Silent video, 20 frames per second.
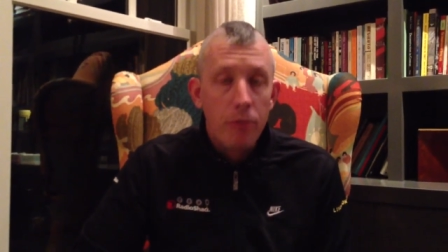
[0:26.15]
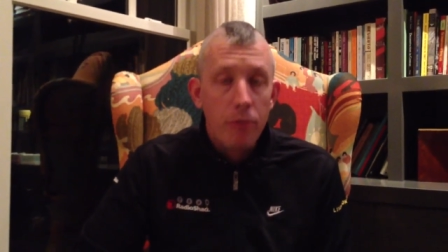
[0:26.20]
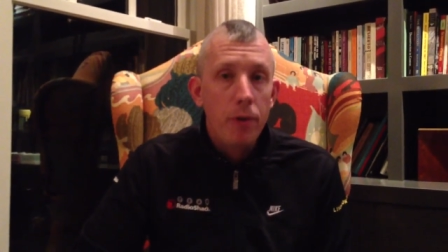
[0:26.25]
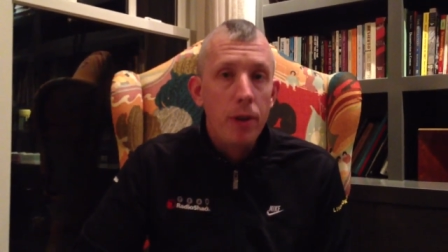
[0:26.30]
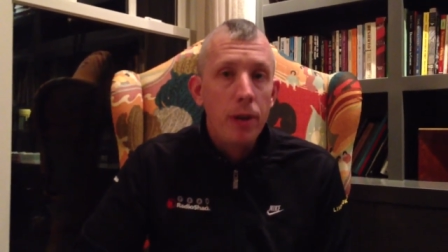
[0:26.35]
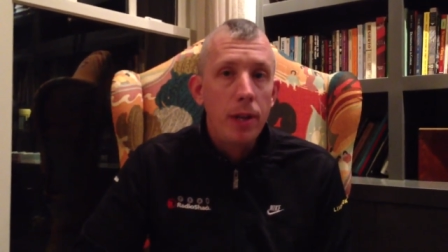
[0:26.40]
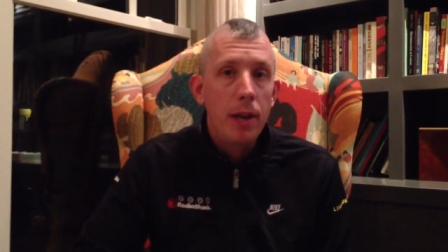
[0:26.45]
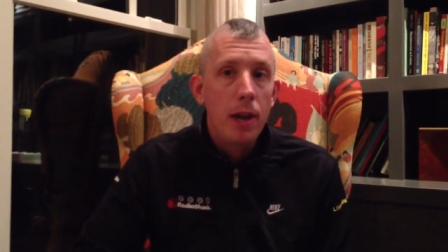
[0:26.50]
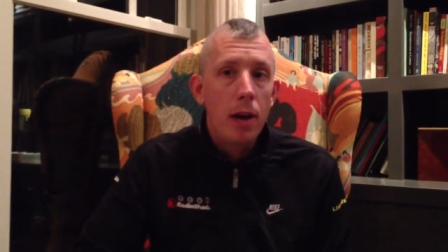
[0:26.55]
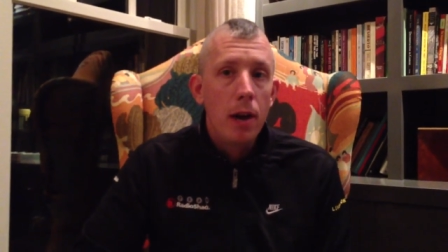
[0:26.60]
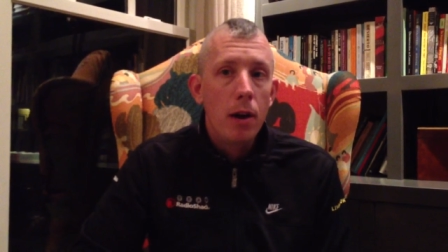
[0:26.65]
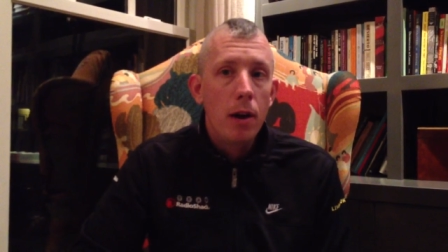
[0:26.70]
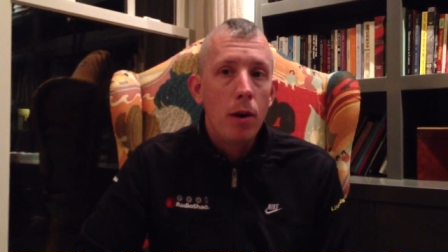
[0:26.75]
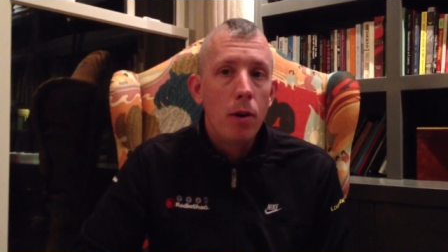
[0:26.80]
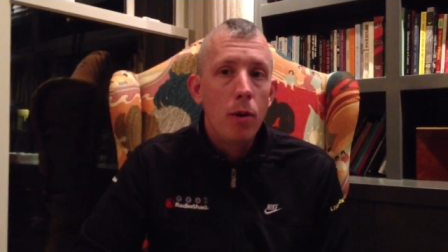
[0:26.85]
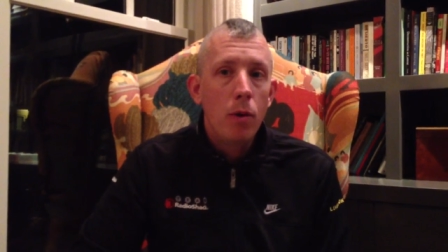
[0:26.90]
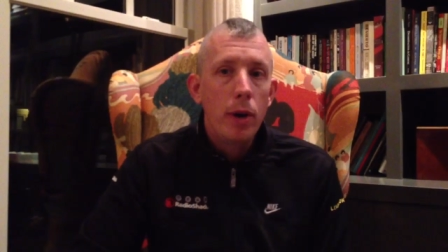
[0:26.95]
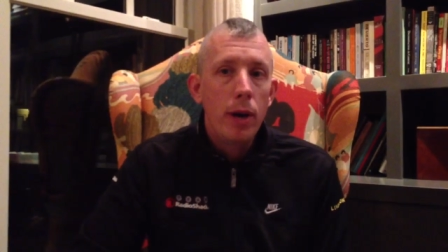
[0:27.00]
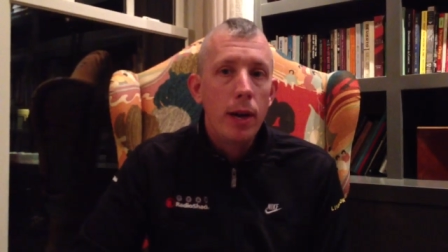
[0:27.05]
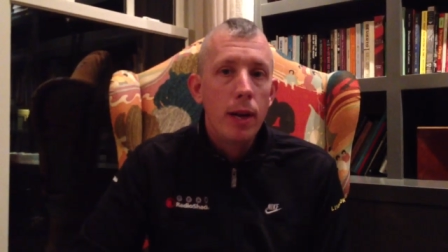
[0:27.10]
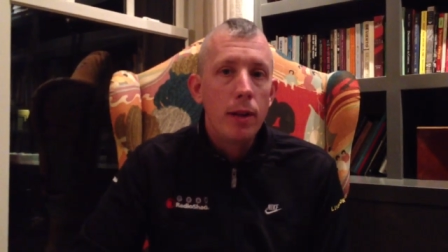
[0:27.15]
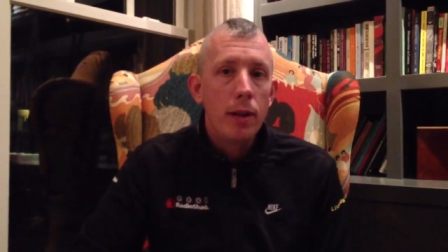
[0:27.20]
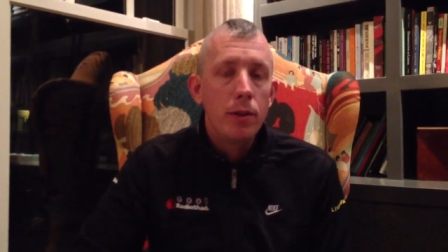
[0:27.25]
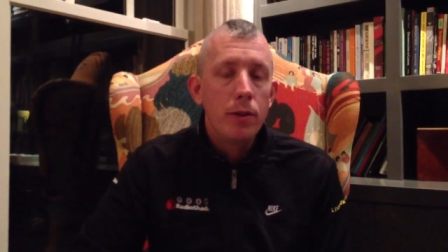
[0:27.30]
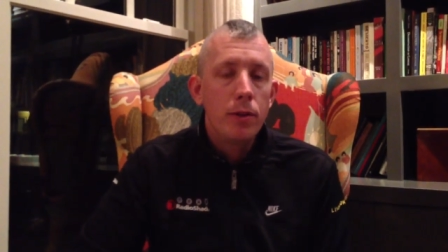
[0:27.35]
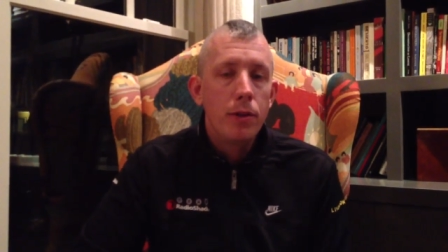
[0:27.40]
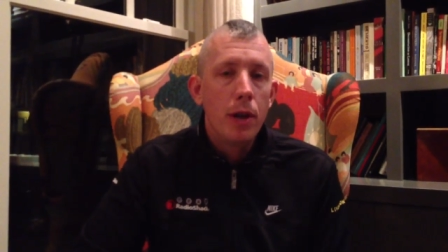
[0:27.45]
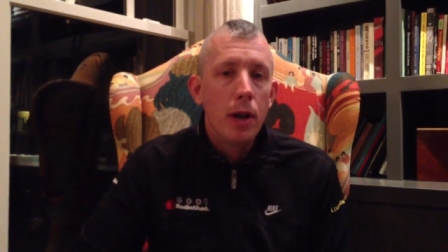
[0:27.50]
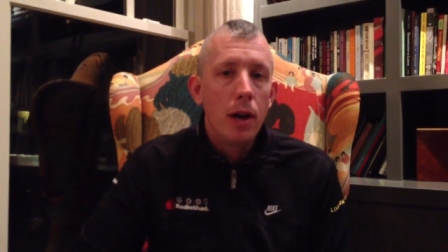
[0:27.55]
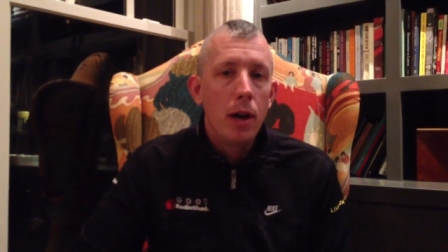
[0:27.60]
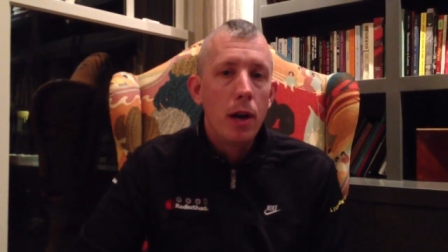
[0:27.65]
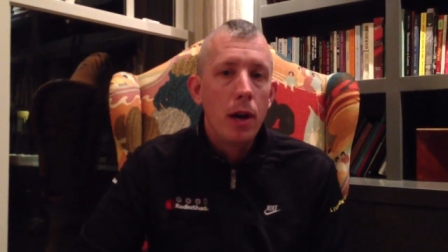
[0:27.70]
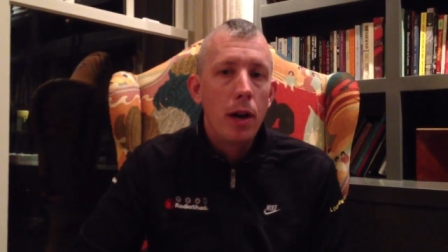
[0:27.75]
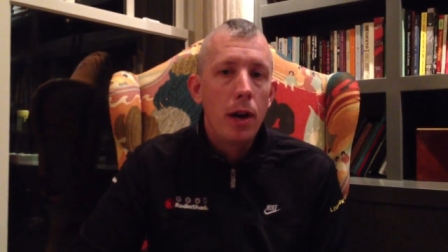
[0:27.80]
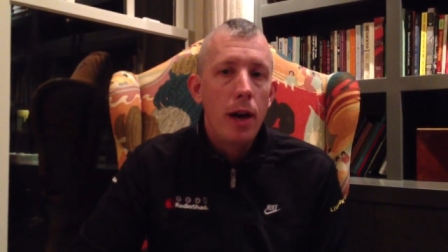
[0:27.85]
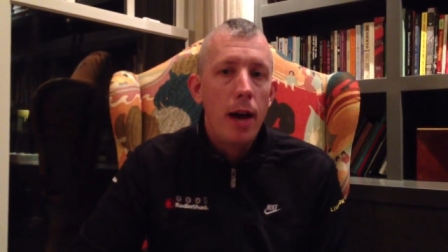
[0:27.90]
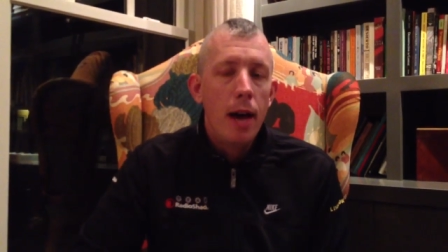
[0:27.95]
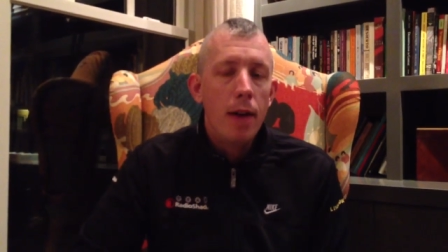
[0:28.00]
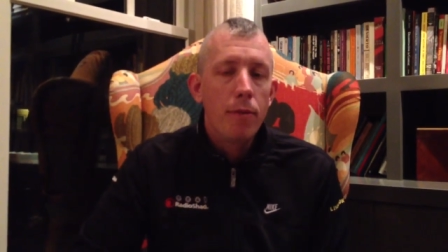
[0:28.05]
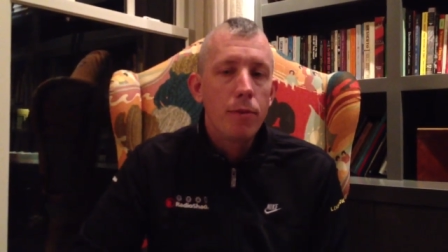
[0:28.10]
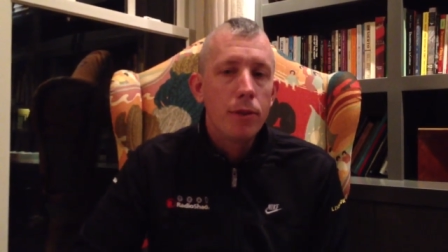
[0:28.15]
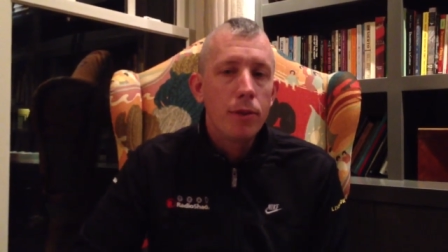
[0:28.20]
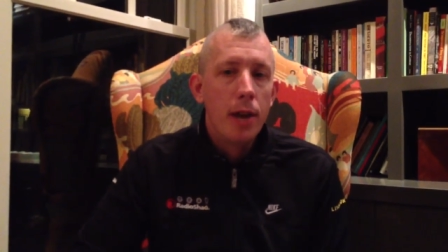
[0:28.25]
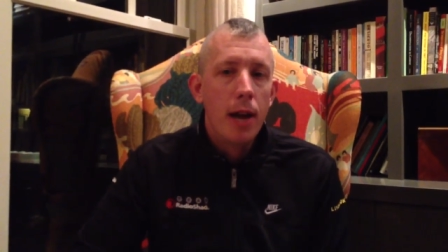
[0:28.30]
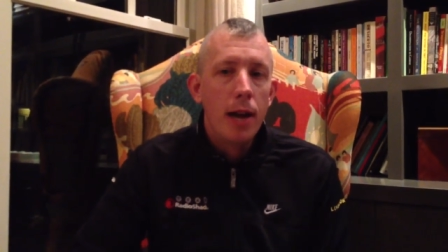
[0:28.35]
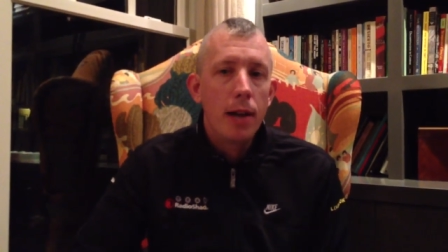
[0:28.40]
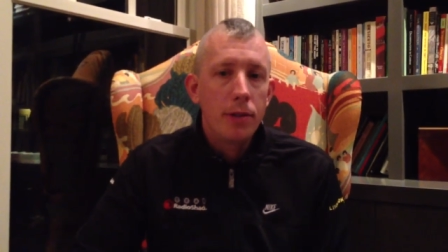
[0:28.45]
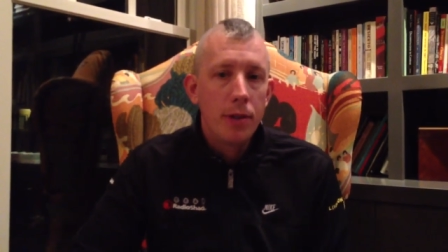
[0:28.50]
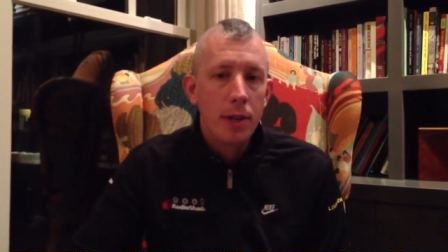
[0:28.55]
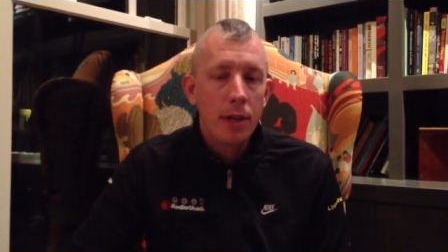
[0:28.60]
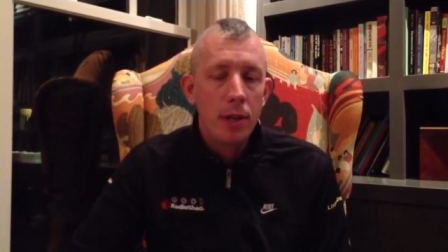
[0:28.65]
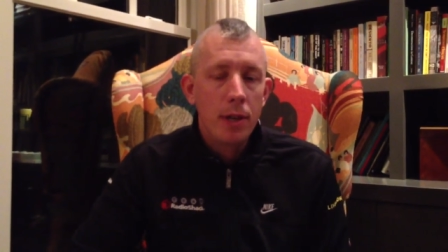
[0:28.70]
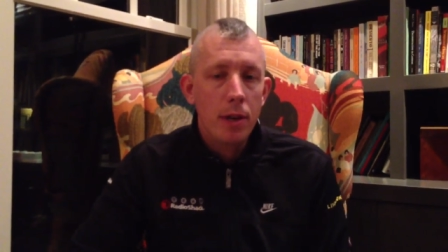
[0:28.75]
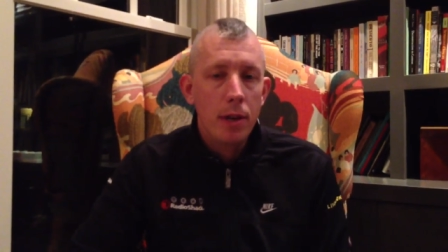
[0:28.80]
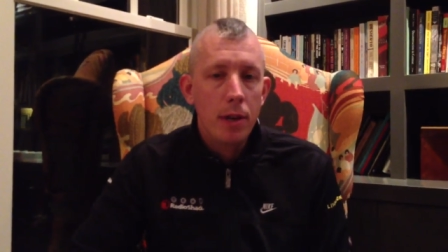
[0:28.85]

video and advertising,